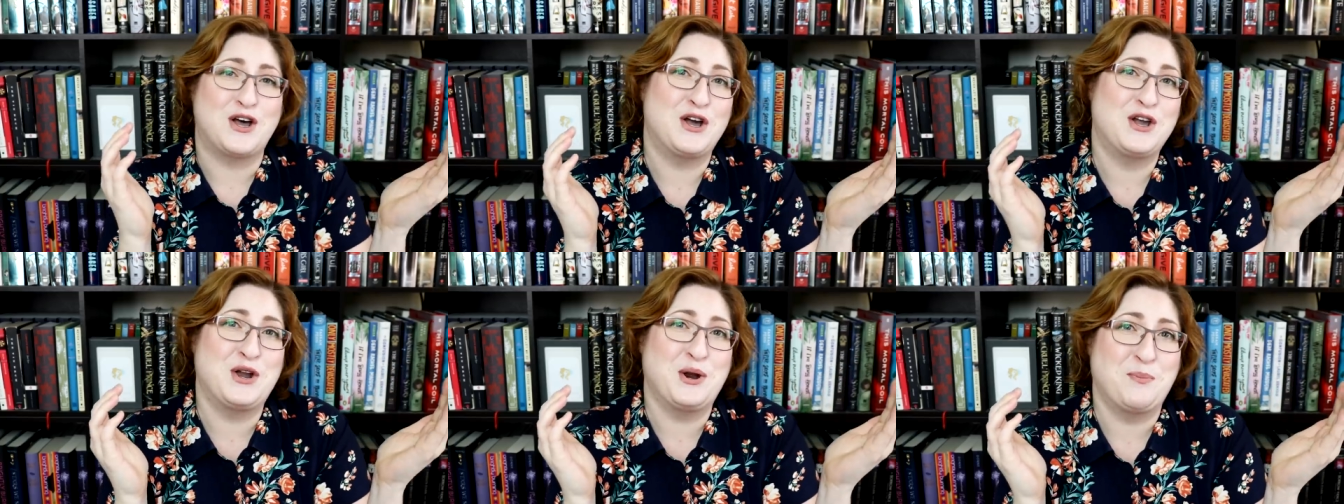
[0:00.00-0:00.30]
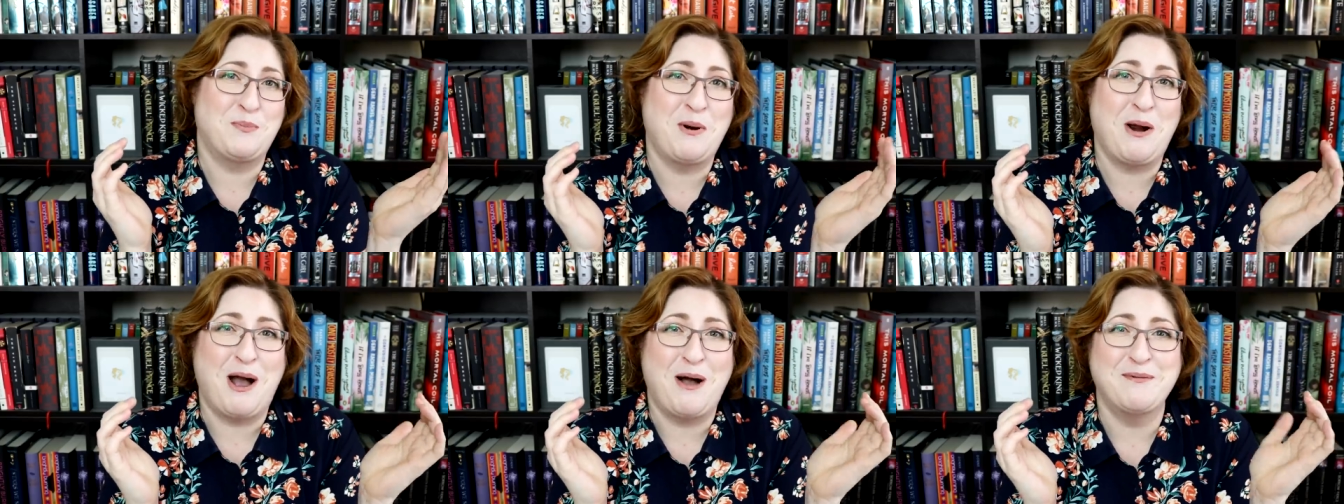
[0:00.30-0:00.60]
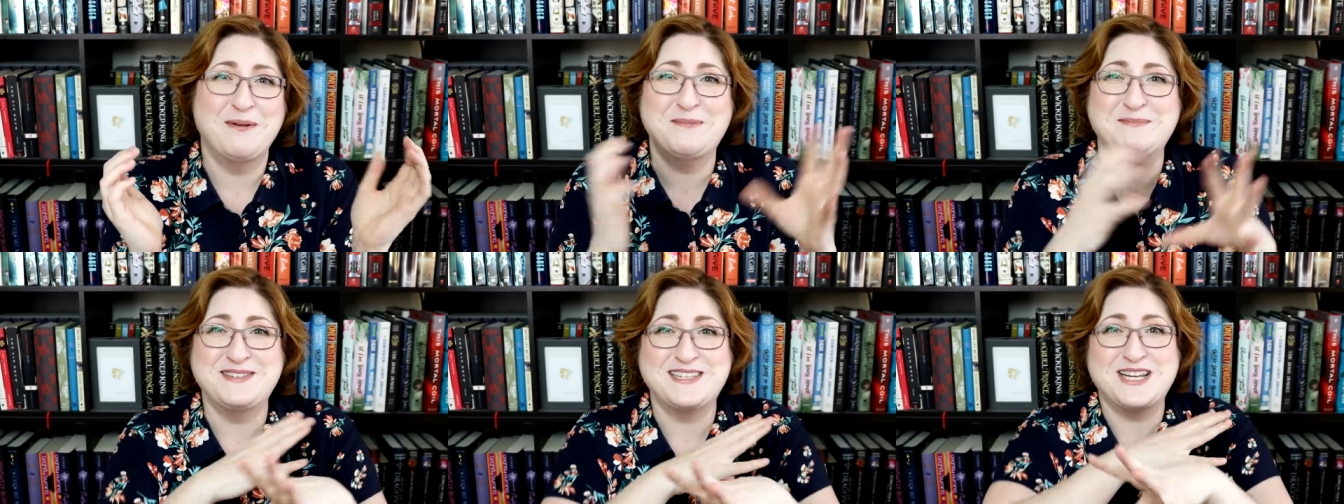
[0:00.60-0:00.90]
all your
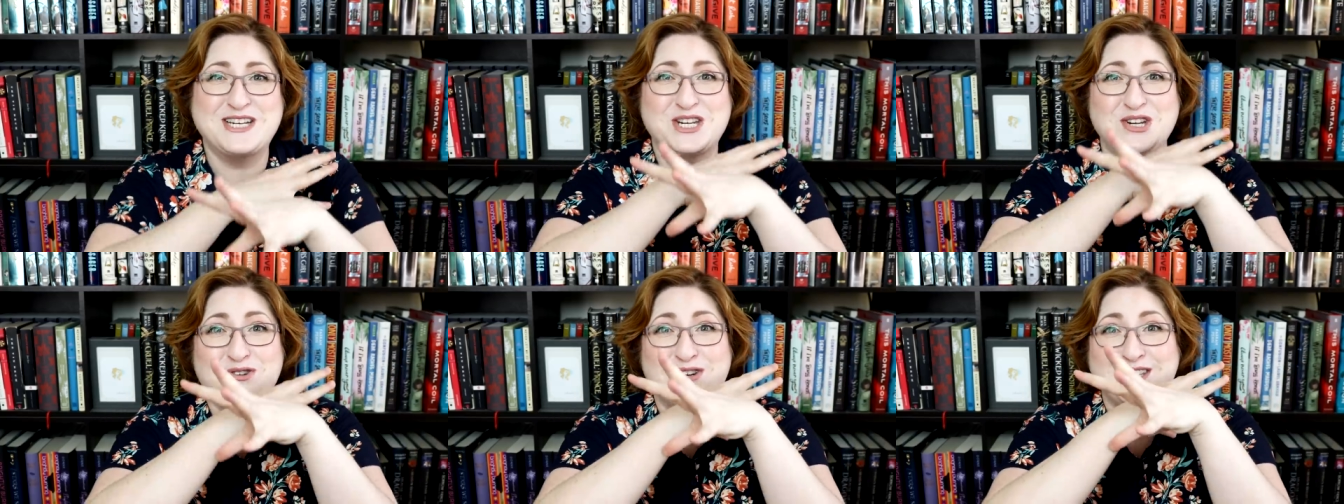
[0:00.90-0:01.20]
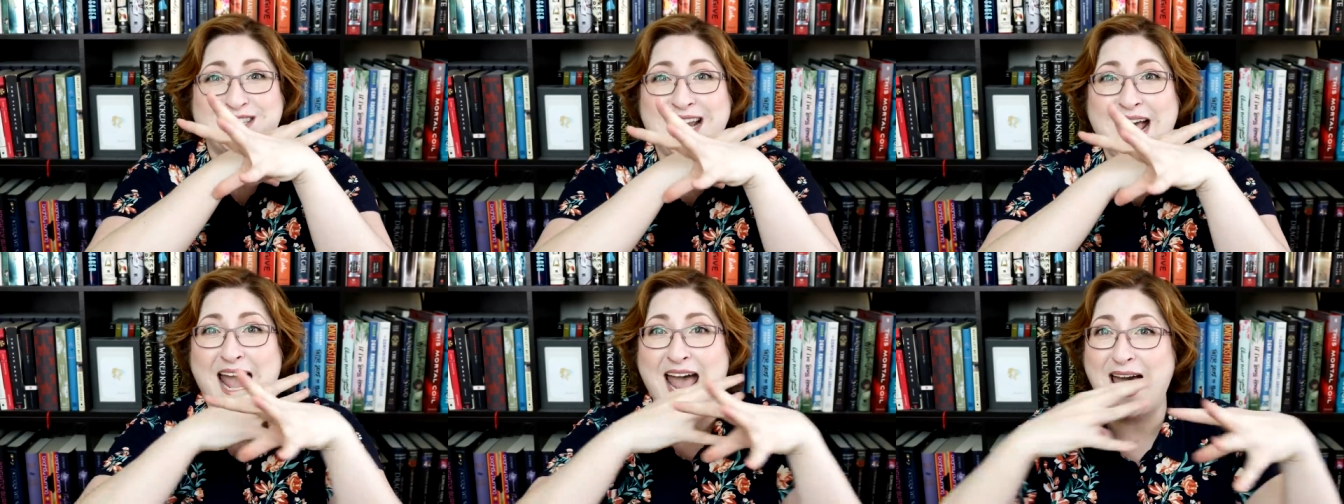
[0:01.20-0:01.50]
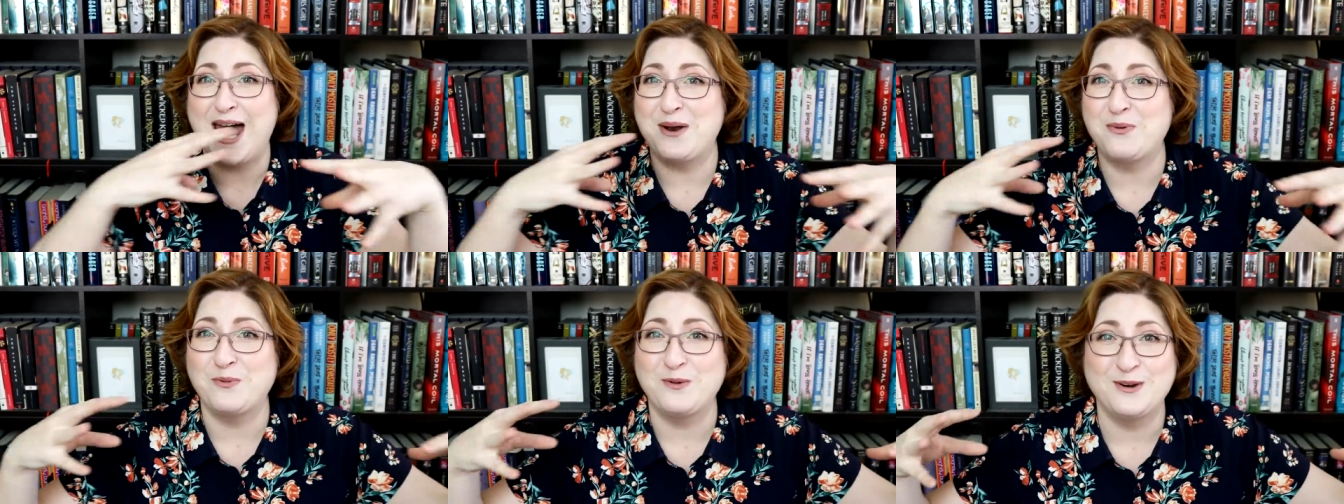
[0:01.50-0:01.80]
problems and you just
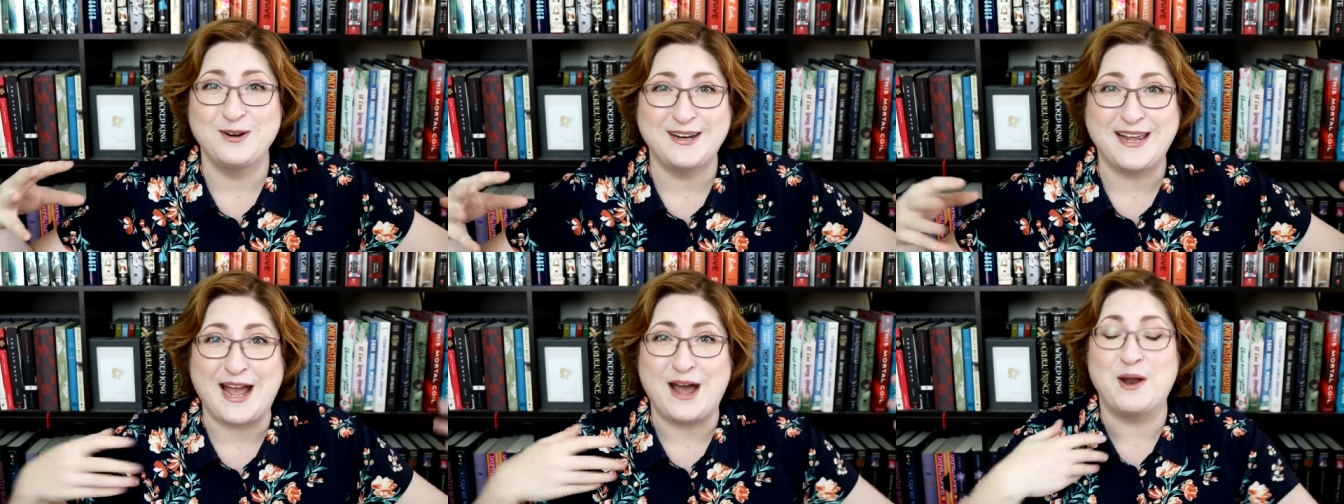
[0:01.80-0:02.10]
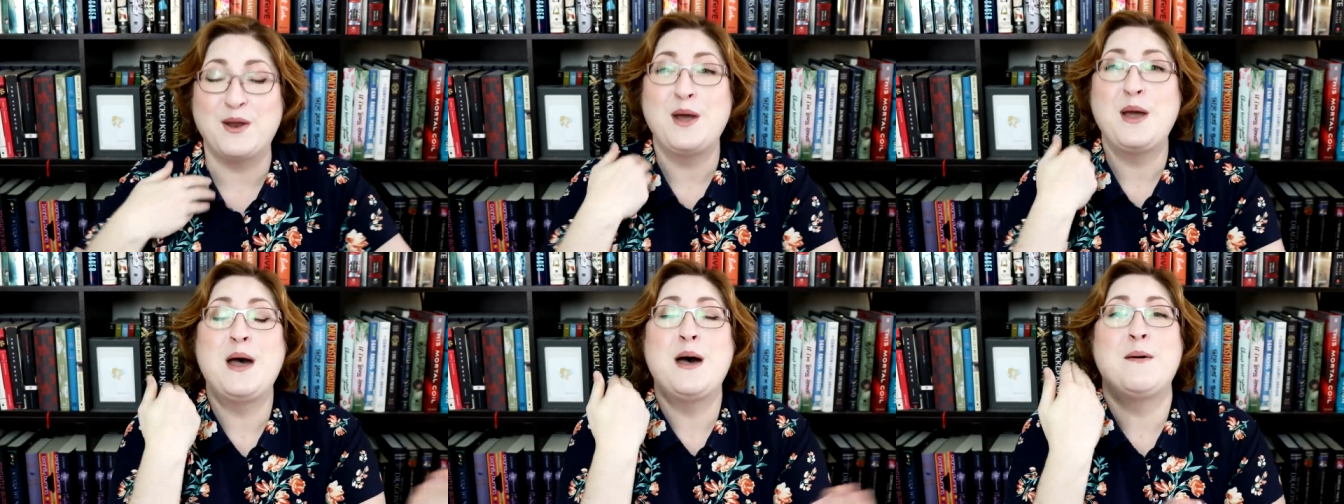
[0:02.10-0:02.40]
add word count